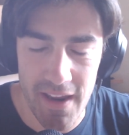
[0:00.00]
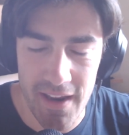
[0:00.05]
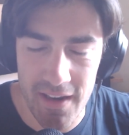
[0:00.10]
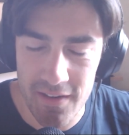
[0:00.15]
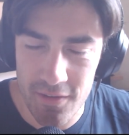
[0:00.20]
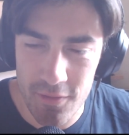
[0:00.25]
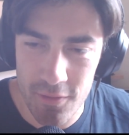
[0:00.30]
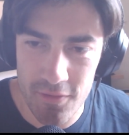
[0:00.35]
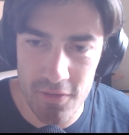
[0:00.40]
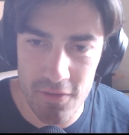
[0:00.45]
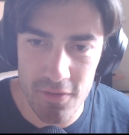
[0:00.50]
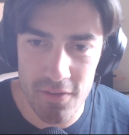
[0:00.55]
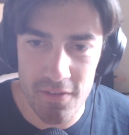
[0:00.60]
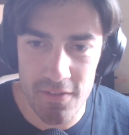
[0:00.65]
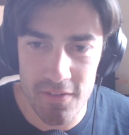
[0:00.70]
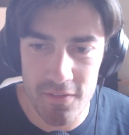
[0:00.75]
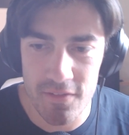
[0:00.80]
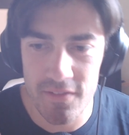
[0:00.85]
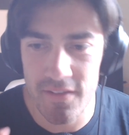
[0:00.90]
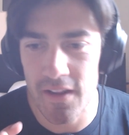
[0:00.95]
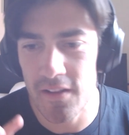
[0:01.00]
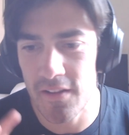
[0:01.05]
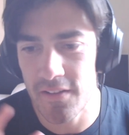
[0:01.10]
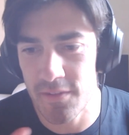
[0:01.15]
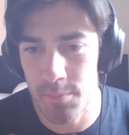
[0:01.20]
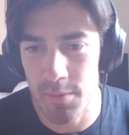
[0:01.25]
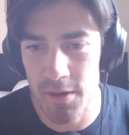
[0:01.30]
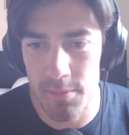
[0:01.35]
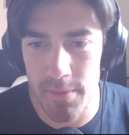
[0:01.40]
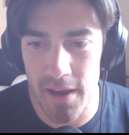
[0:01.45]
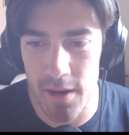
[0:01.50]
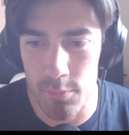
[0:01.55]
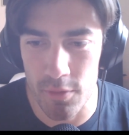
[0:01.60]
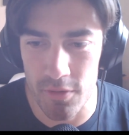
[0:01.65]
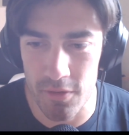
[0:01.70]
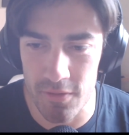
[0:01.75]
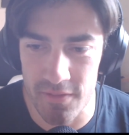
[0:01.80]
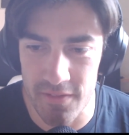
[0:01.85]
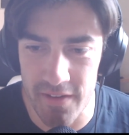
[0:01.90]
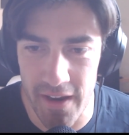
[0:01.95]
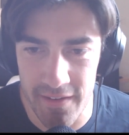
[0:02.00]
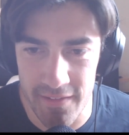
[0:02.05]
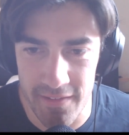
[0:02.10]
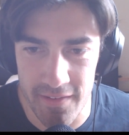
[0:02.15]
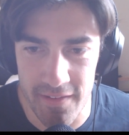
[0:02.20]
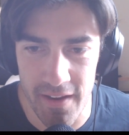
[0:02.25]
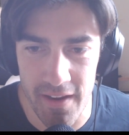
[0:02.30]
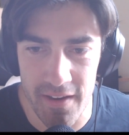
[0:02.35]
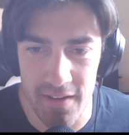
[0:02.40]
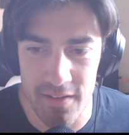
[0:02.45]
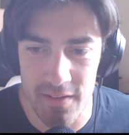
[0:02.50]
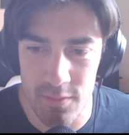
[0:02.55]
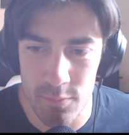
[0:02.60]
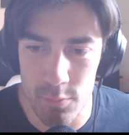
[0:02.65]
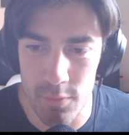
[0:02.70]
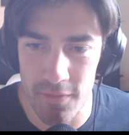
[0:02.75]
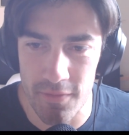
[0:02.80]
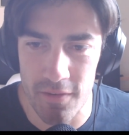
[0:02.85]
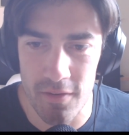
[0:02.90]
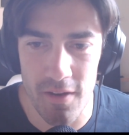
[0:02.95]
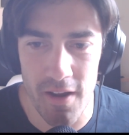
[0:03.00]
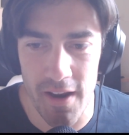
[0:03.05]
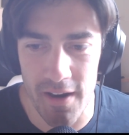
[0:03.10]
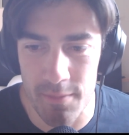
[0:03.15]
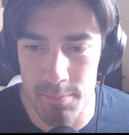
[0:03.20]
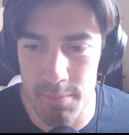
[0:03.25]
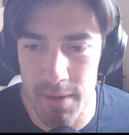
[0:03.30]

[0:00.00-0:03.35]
And could you tell us a bit about what your day to day was like,